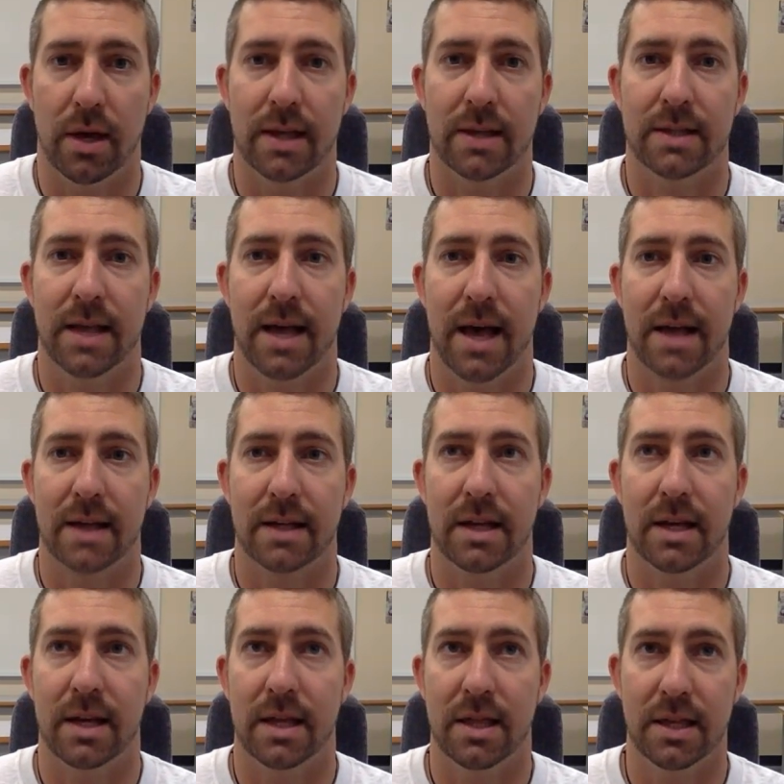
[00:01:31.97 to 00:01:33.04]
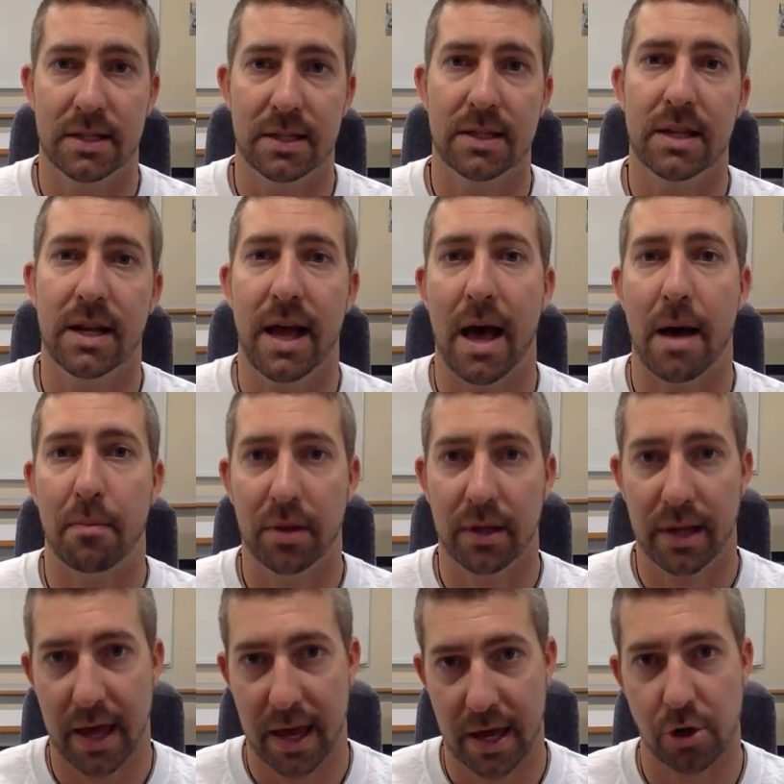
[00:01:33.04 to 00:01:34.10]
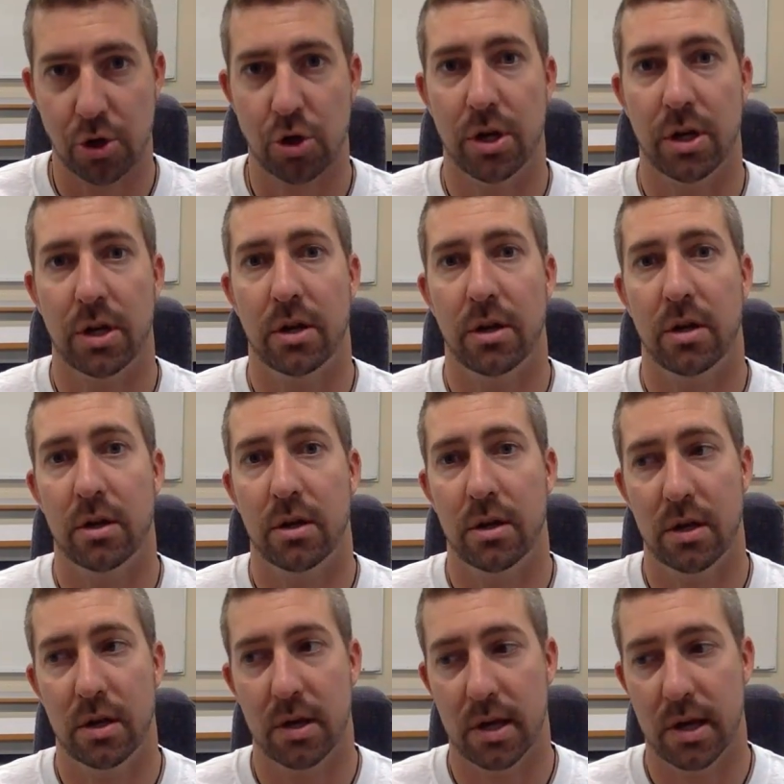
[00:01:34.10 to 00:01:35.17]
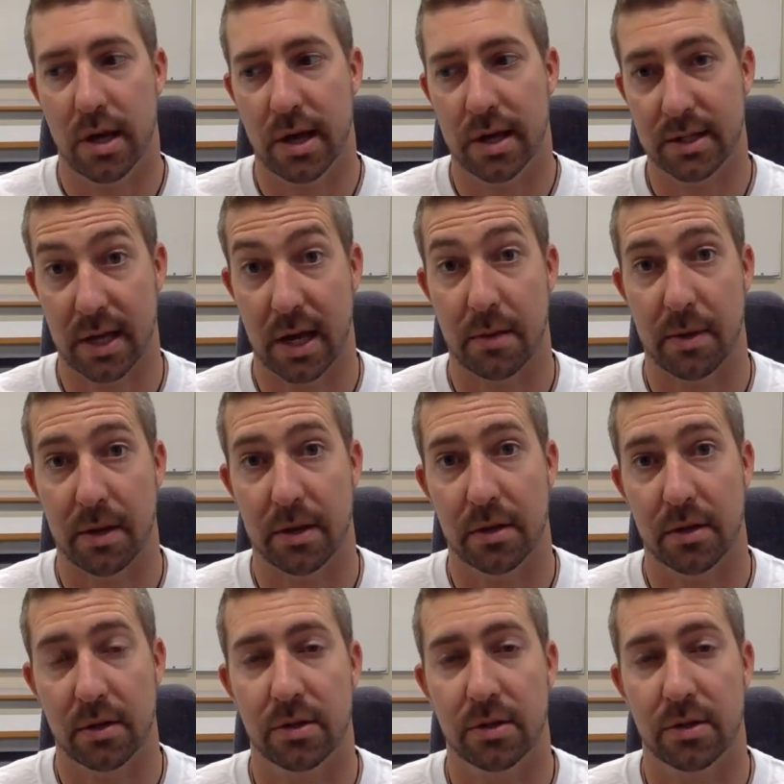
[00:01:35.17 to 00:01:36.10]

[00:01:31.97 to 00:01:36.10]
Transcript: is that this is an application assignment.